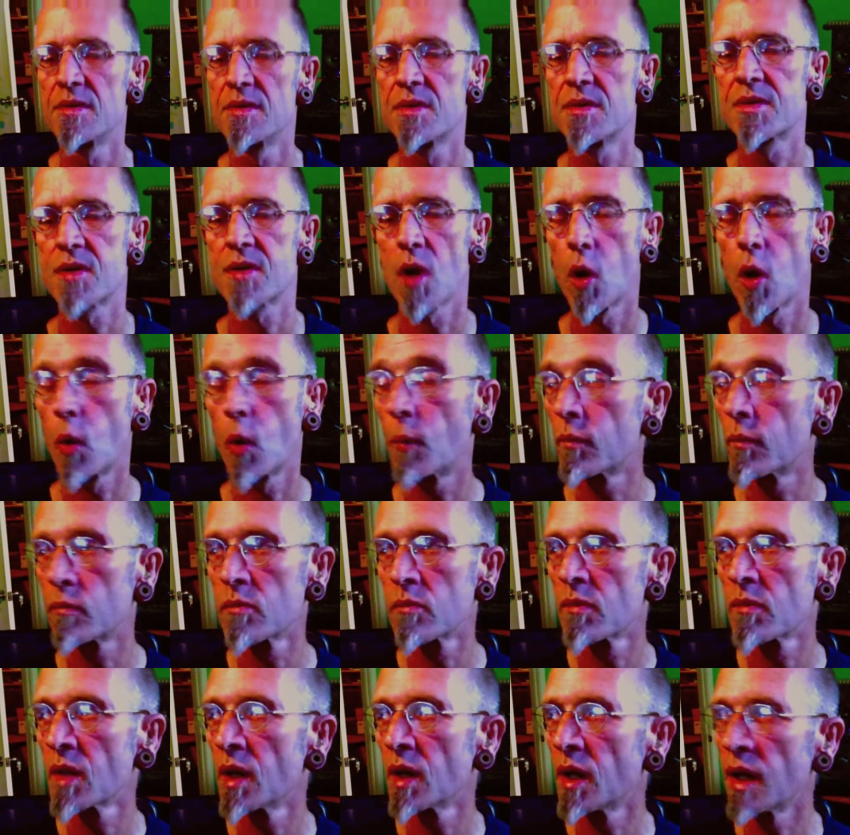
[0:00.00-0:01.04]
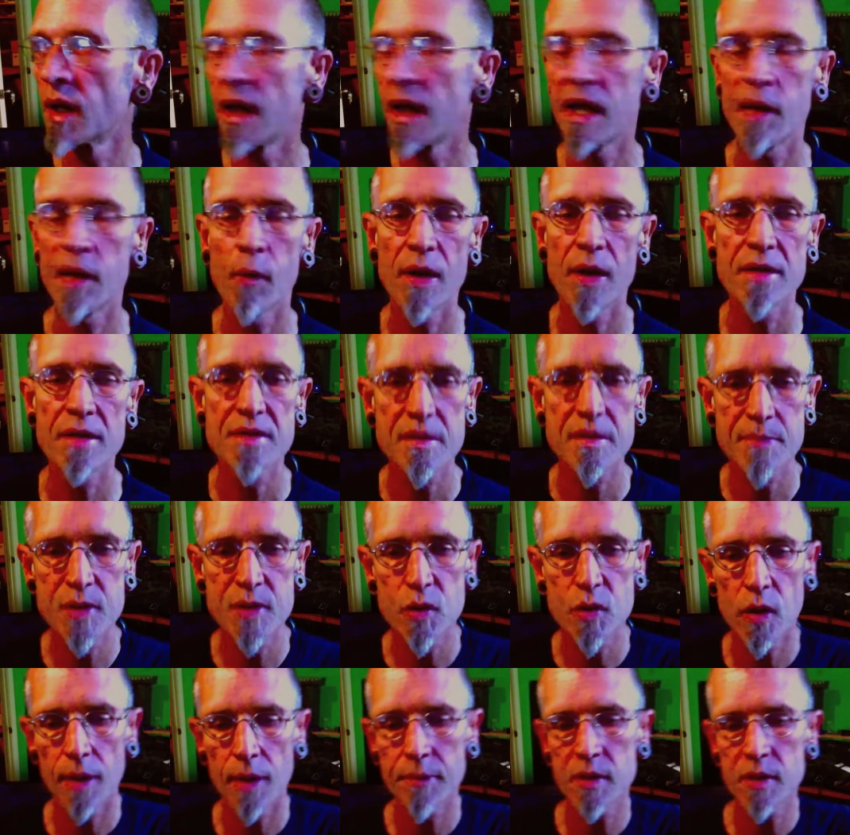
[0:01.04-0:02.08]
So anyways,
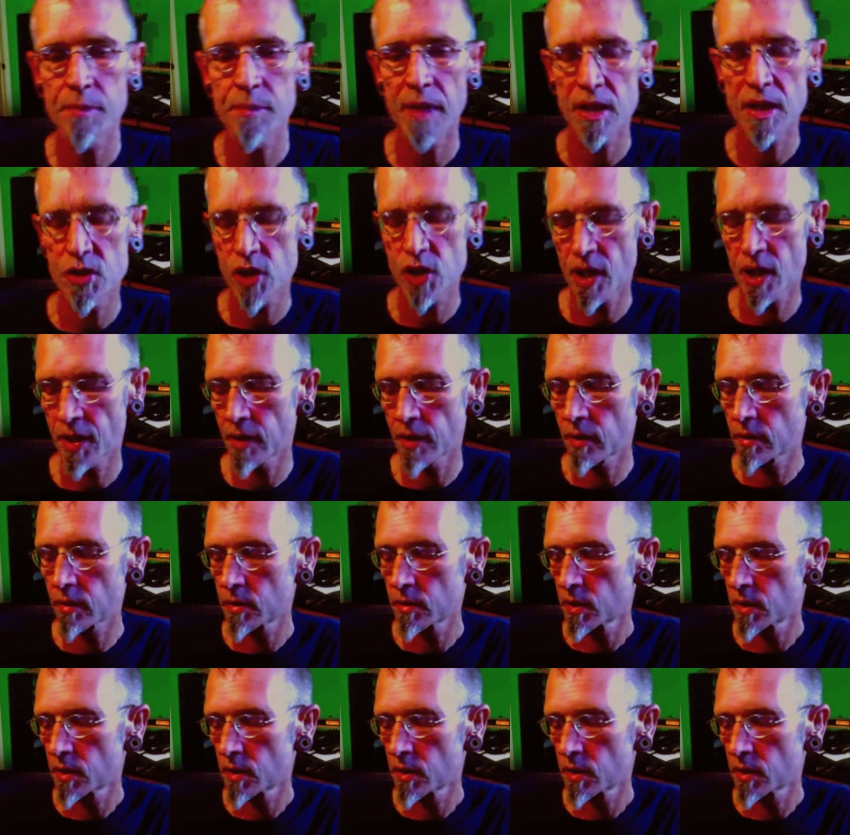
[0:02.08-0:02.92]
subscribe to my channel,